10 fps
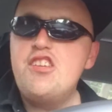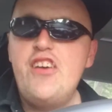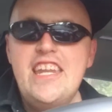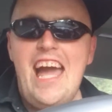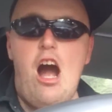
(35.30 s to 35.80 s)
this
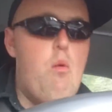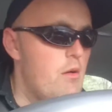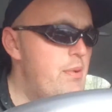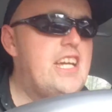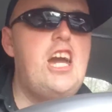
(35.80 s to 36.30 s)
video
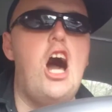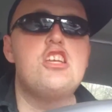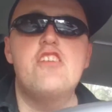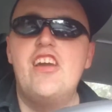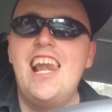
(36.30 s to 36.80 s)

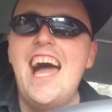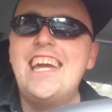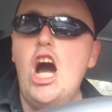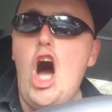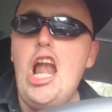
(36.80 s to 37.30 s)
because if you like
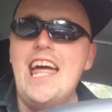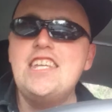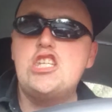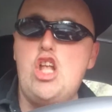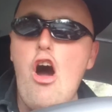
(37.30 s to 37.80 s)
all this
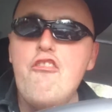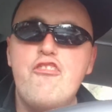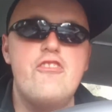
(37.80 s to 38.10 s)
stuff,